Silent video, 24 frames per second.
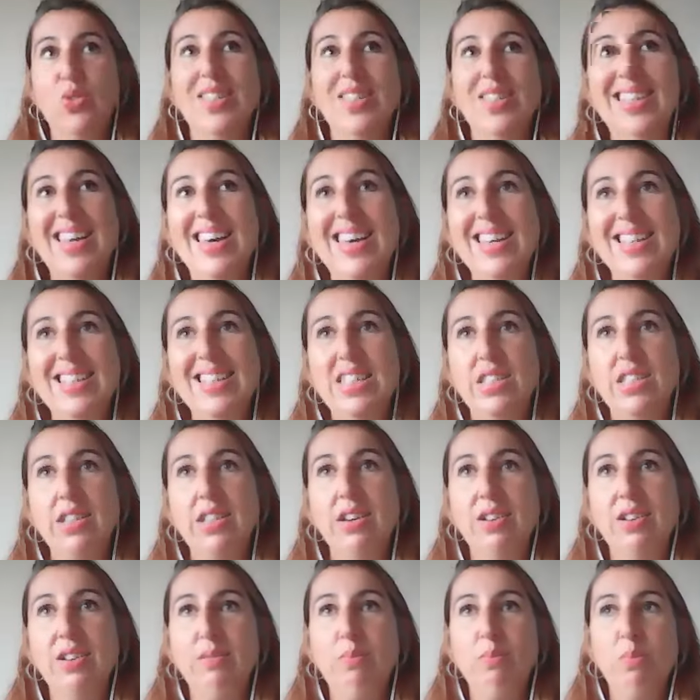state.
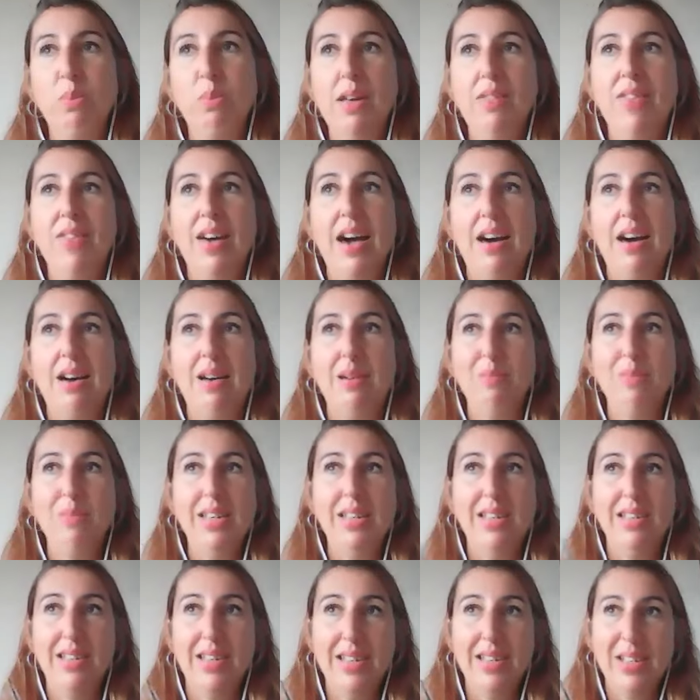So by that, I
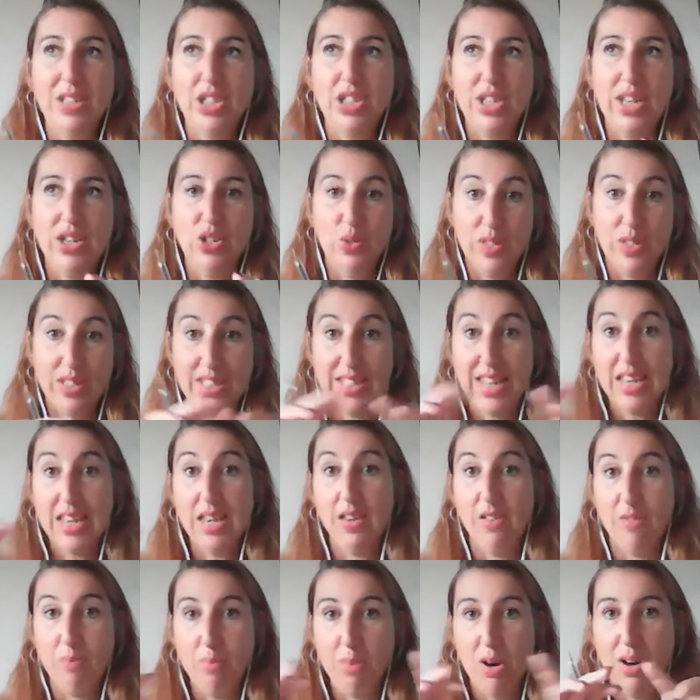mean, like, change your state
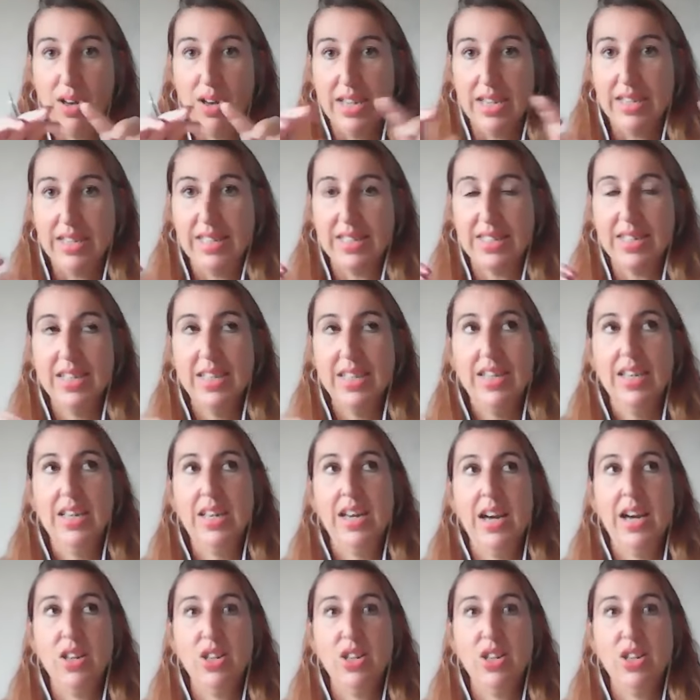of mind. Yes.